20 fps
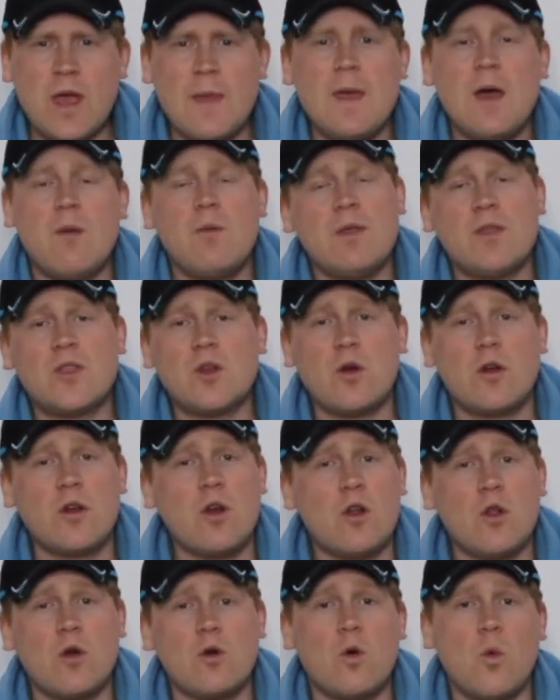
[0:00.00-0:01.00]
and that meant that I
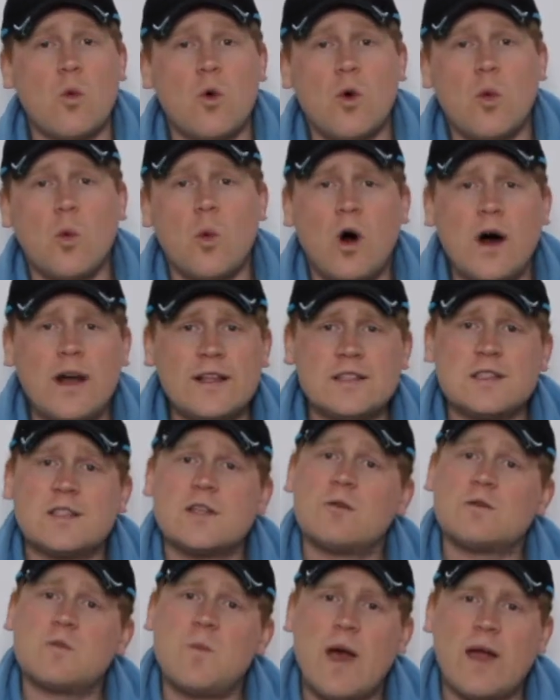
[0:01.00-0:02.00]
no longer wore
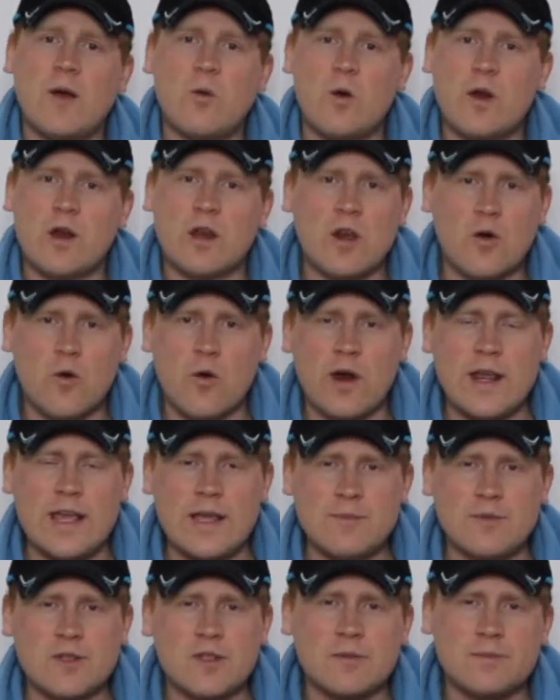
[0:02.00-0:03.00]
whites. I was back wearing
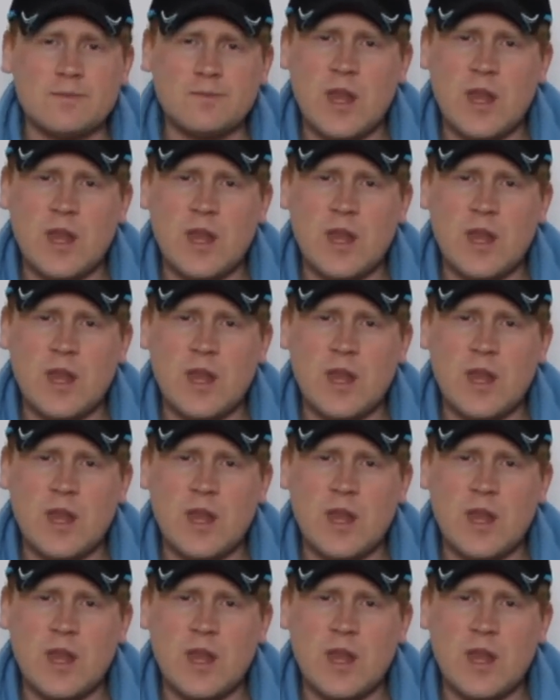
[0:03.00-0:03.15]
creams.